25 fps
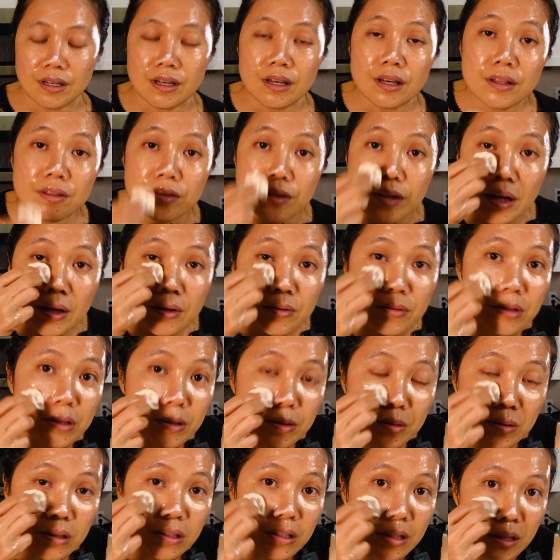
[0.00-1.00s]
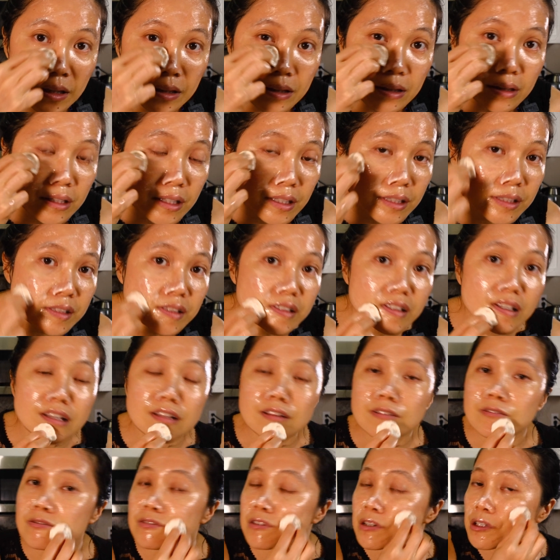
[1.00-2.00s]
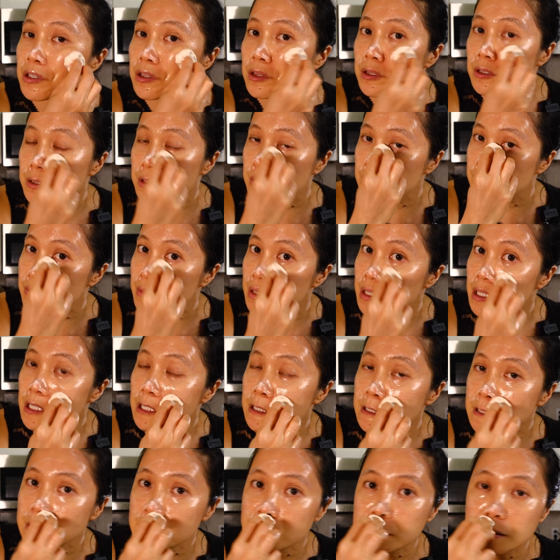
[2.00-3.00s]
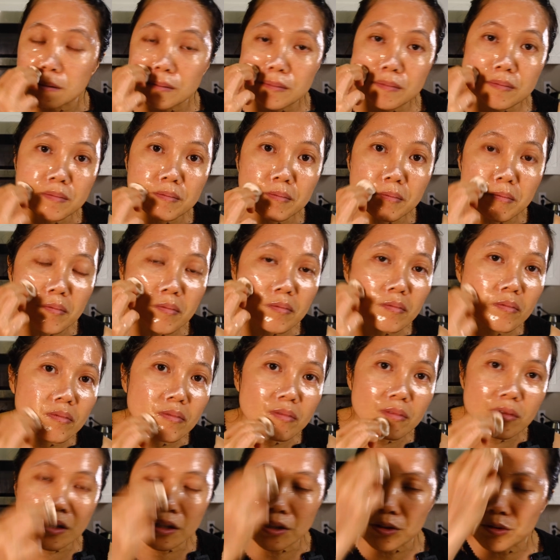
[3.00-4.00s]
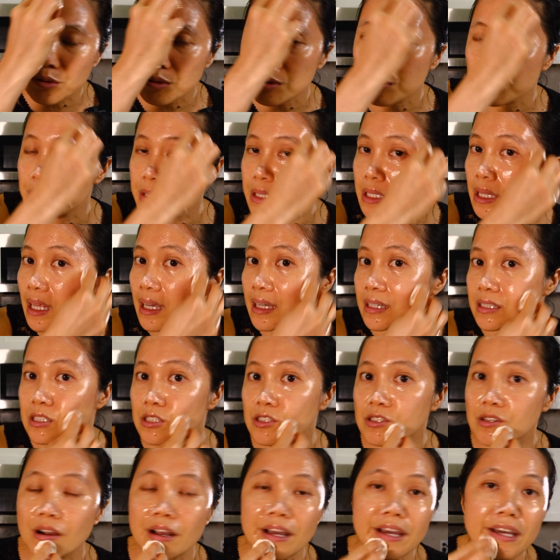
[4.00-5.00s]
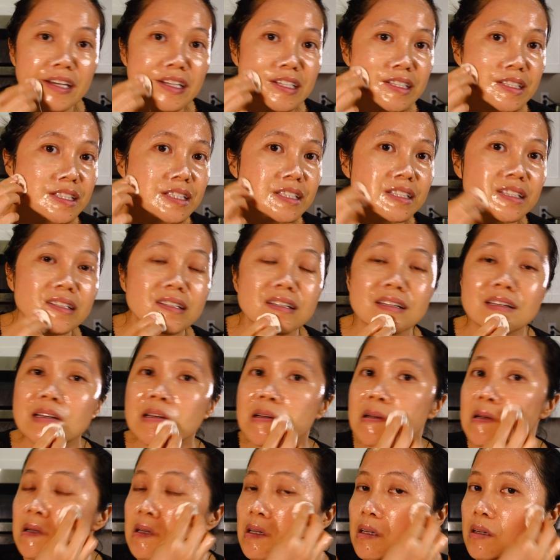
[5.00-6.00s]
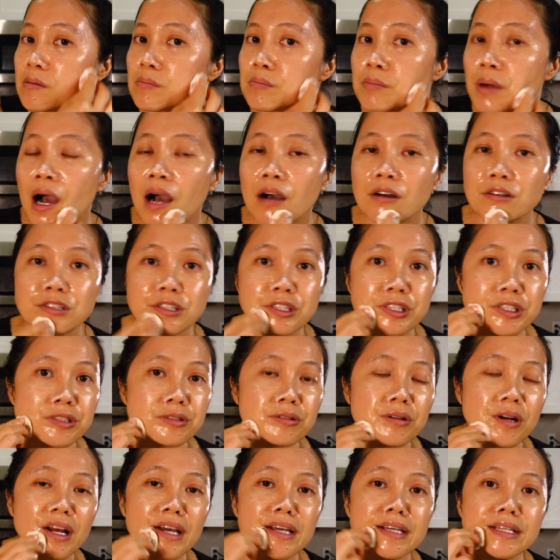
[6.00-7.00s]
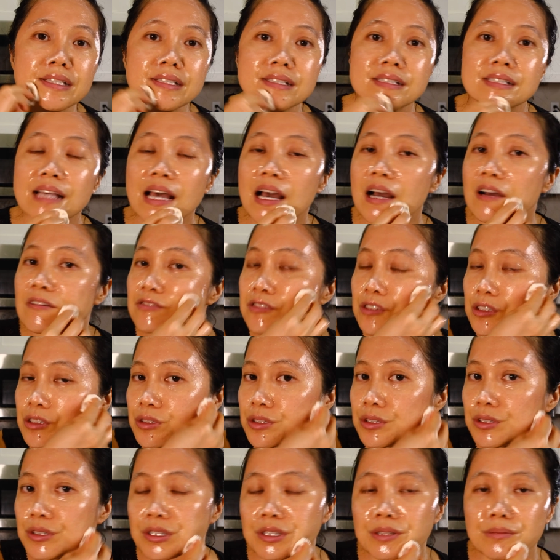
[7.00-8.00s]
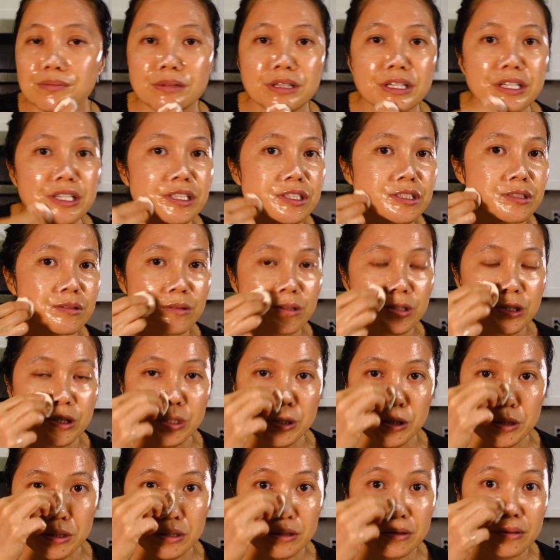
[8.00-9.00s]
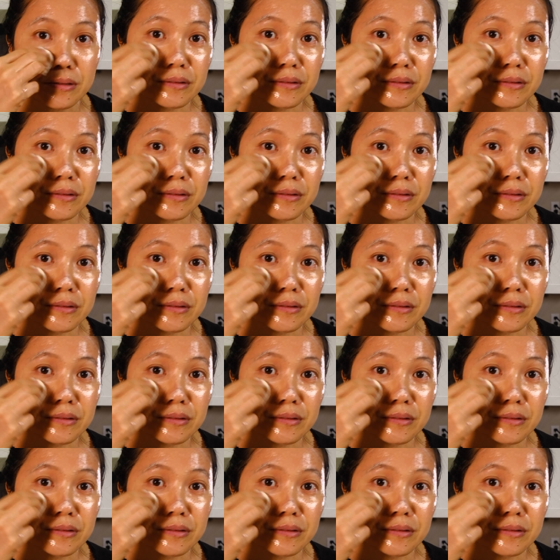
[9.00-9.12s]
And then we will let this sit for 30 minutes. It will be like dried powdered rice after 30 minutes. We'll show you.